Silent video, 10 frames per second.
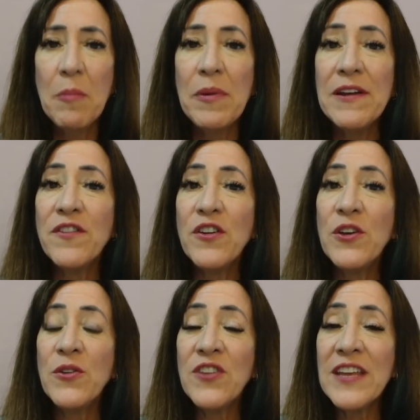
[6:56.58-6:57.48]
Oh. But if
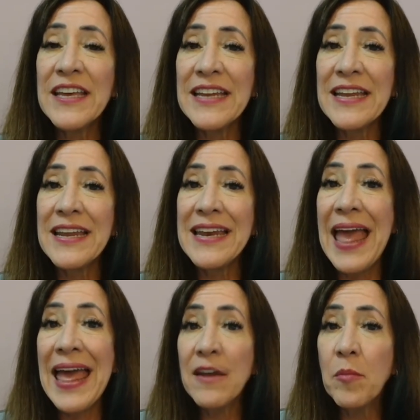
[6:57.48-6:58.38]
they're using it in an
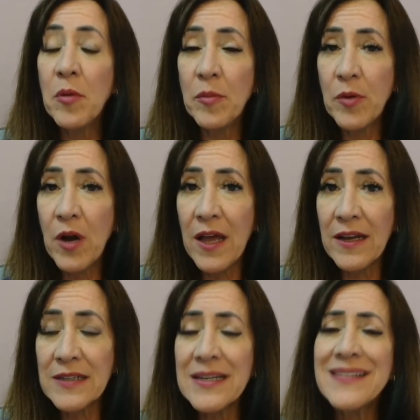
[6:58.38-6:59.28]
edible
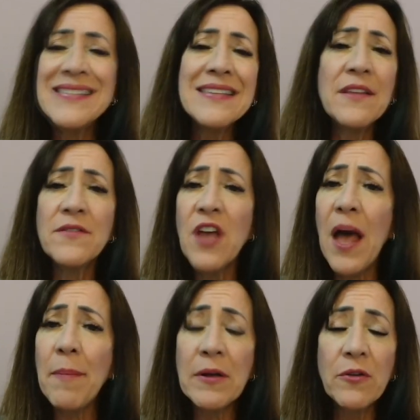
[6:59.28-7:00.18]
product, the
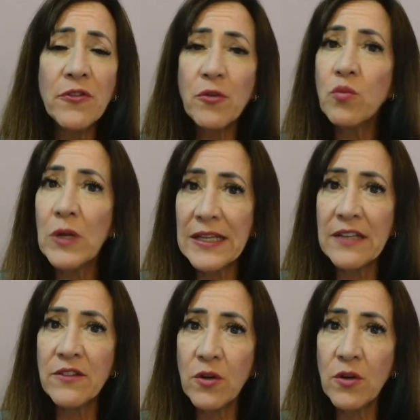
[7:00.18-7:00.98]
topicals are really,